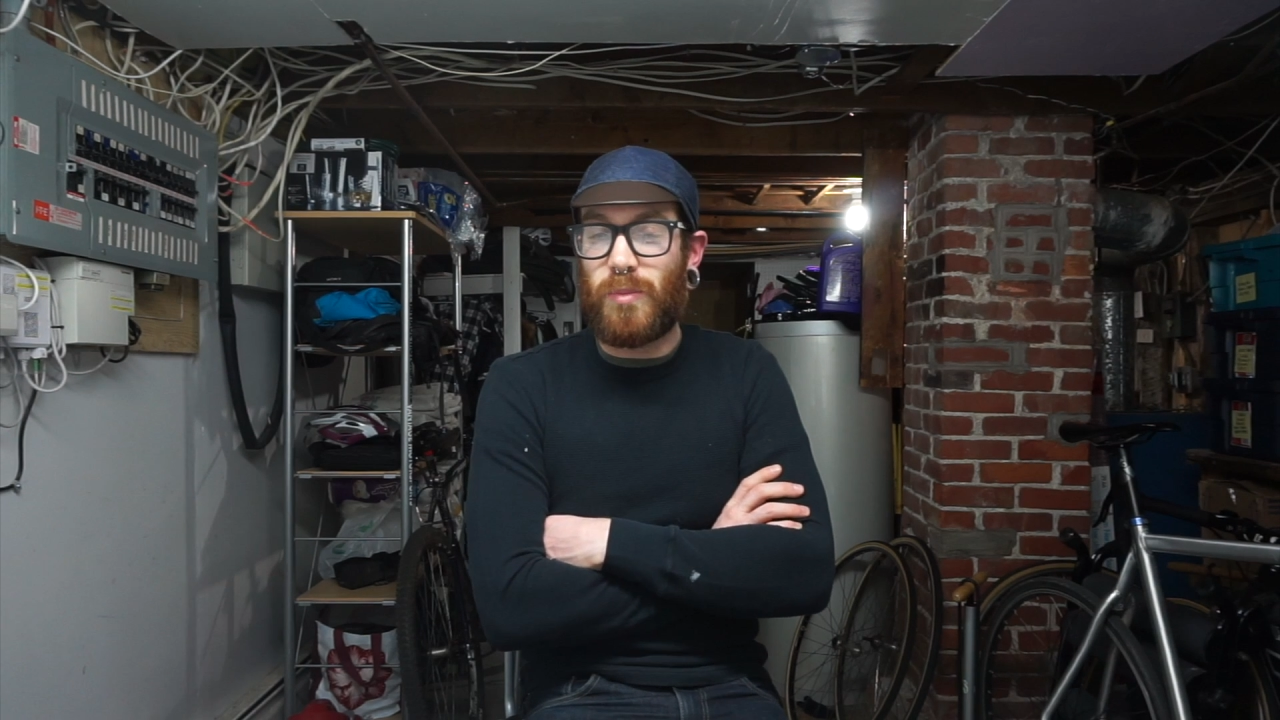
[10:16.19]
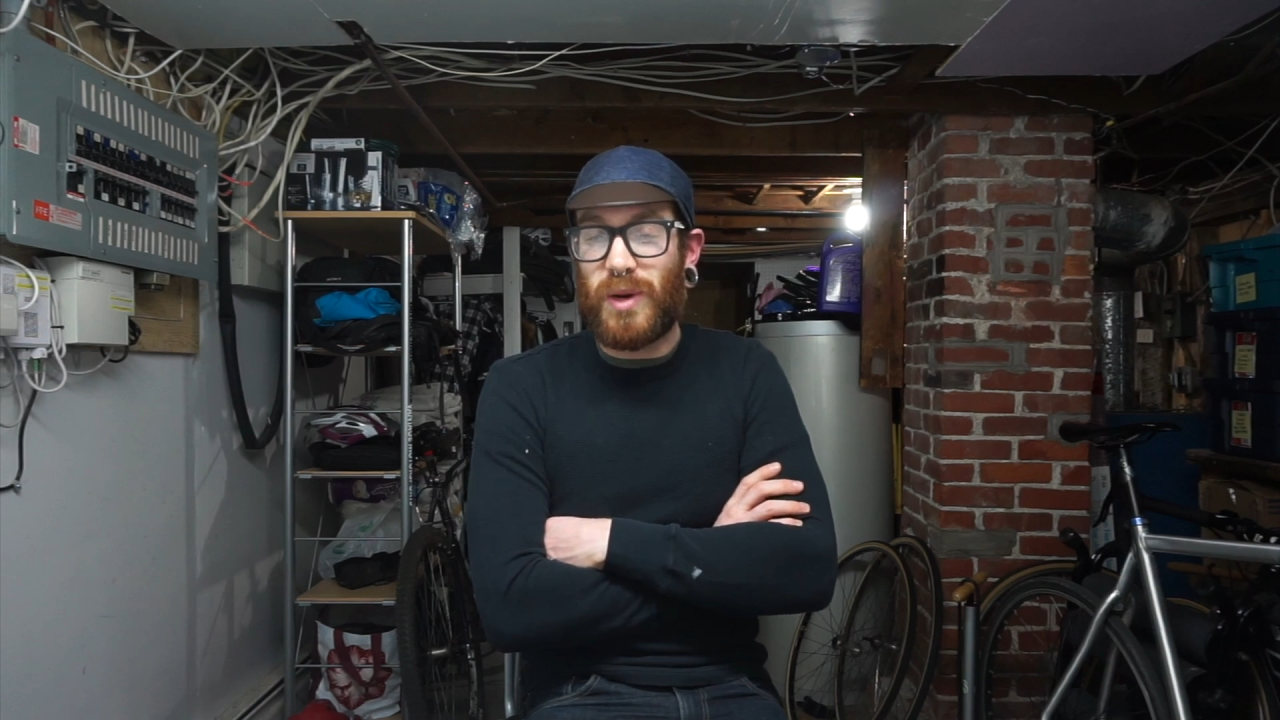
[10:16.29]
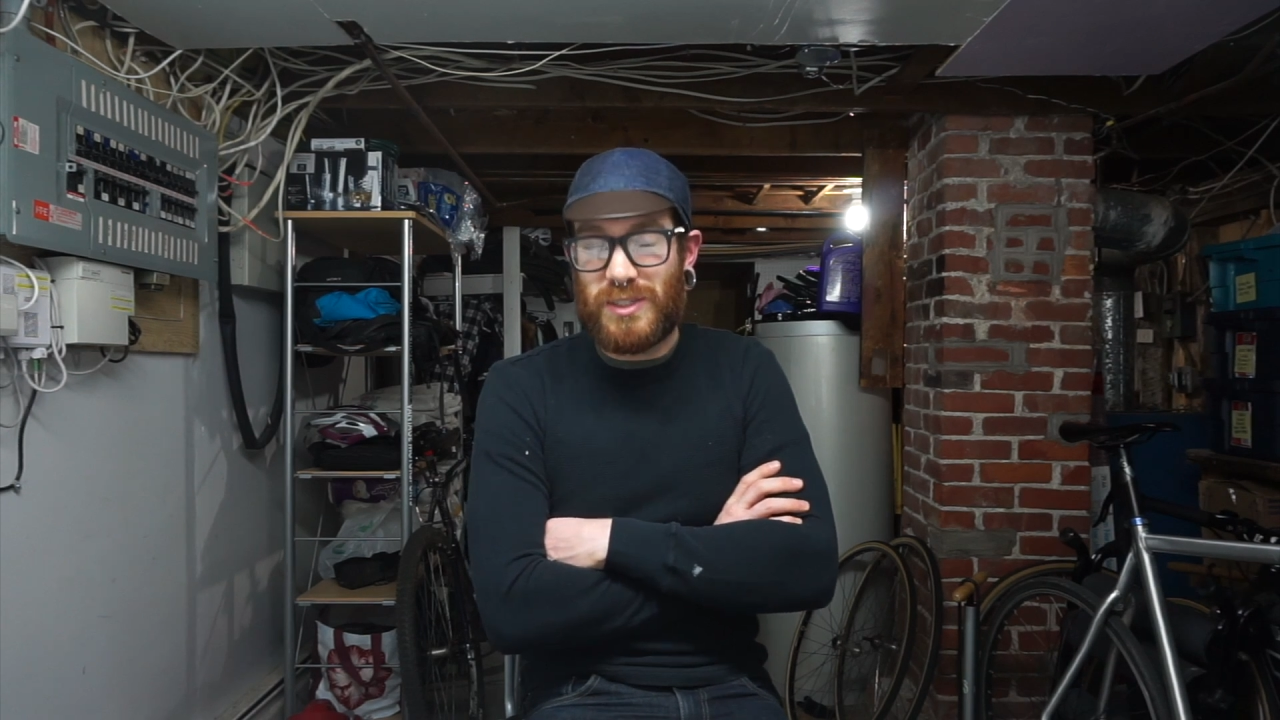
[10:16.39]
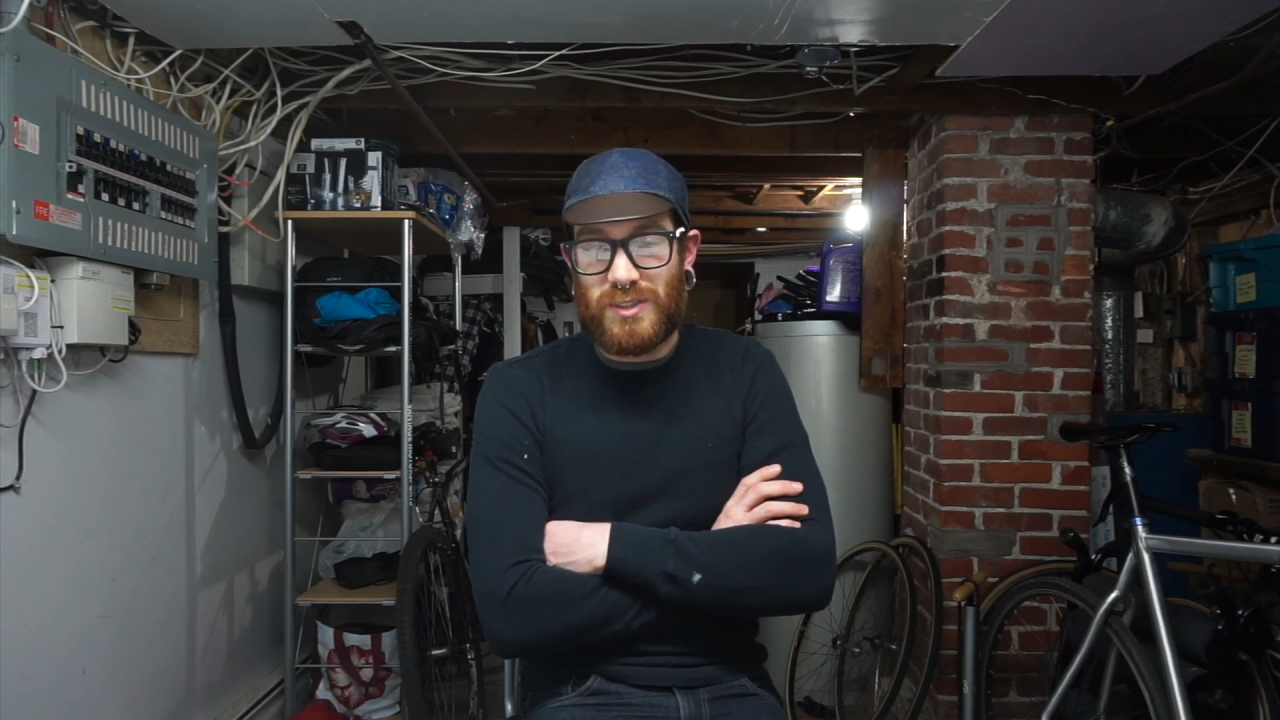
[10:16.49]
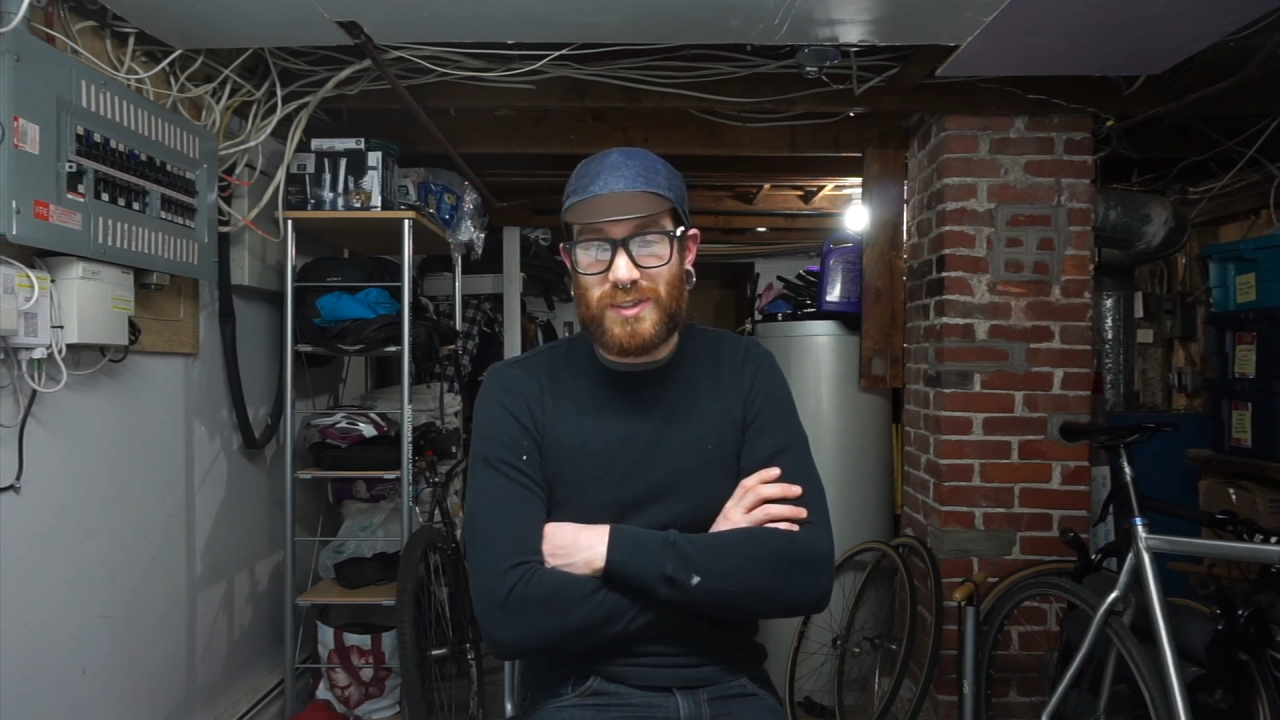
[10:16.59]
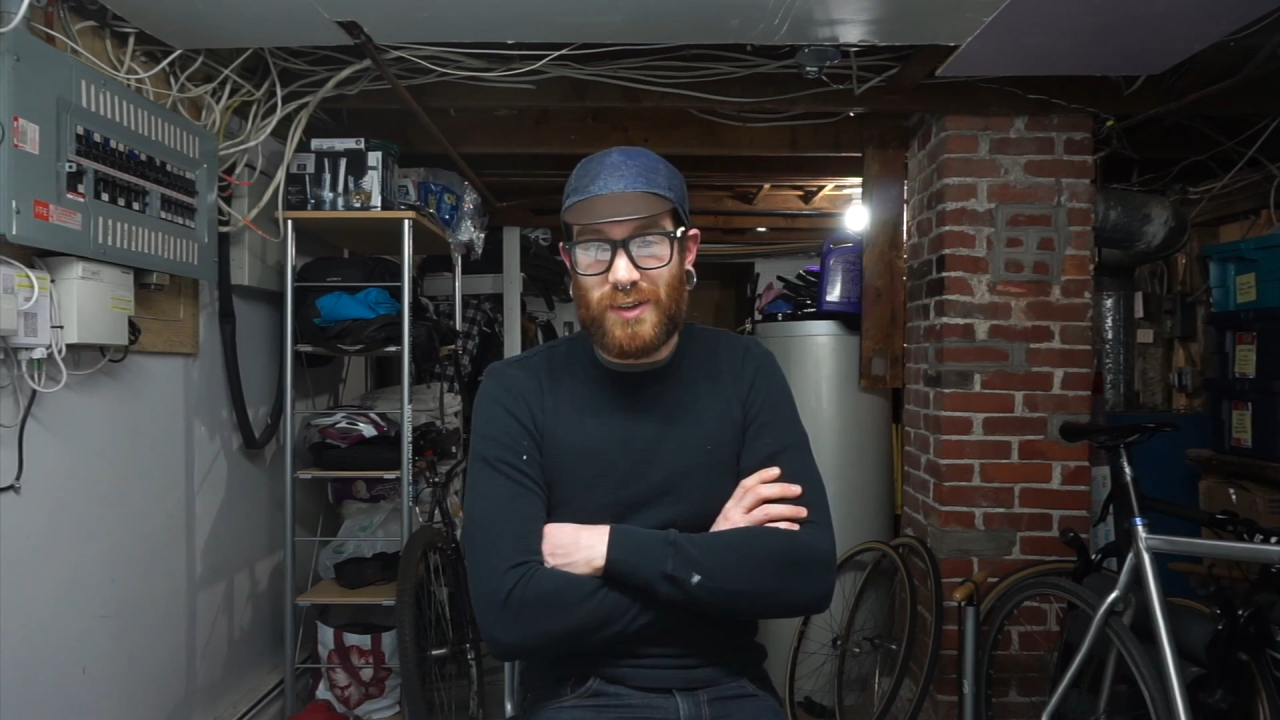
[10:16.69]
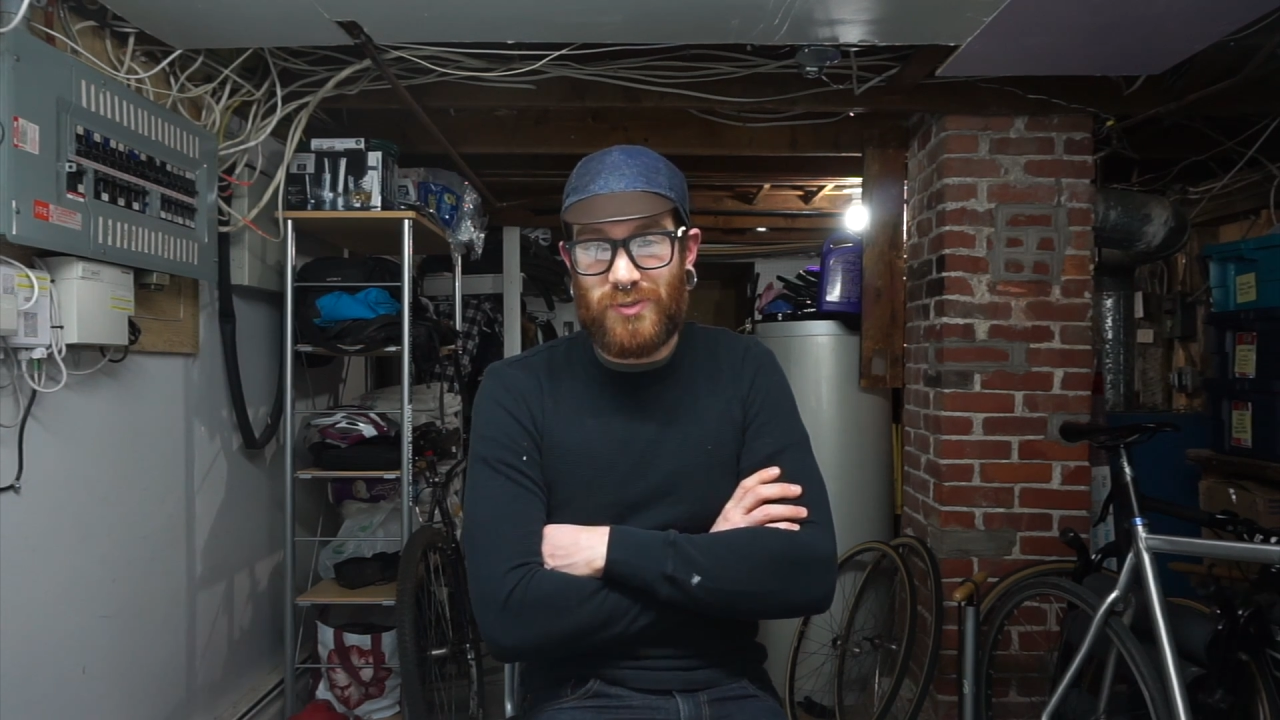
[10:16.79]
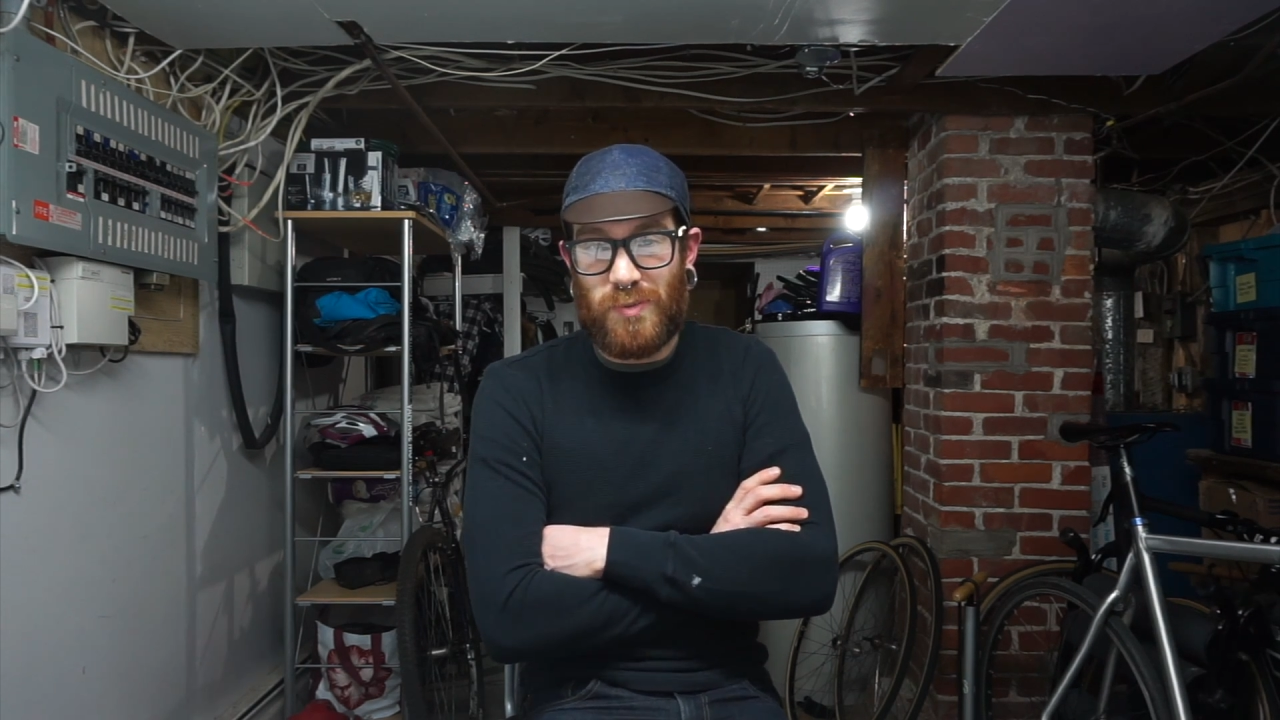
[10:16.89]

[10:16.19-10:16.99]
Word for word: bunch of stuff to